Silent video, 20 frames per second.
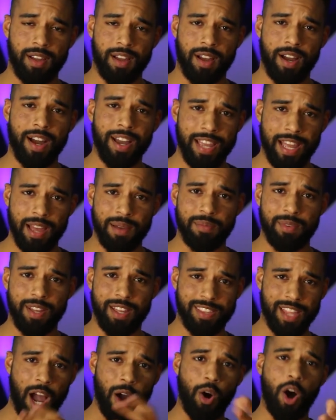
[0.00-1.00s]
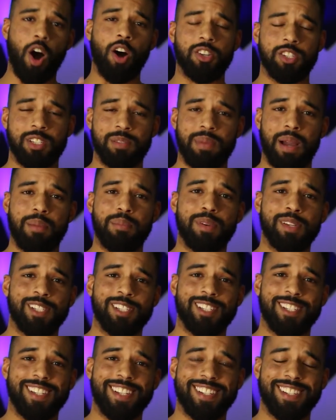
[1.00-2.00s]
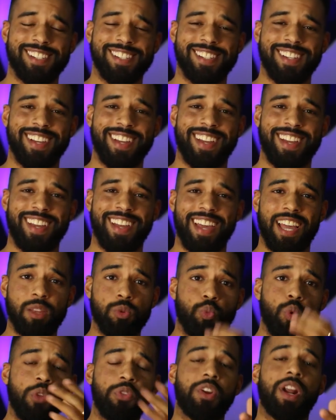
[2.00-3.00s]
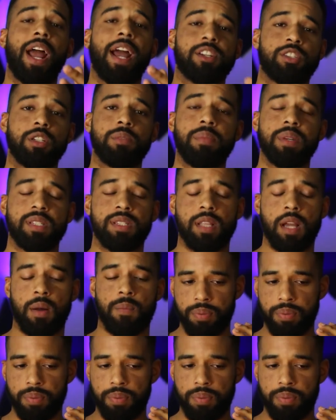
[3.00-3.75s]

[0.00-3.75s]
I am and how awesome my business is and what they're actually missing out.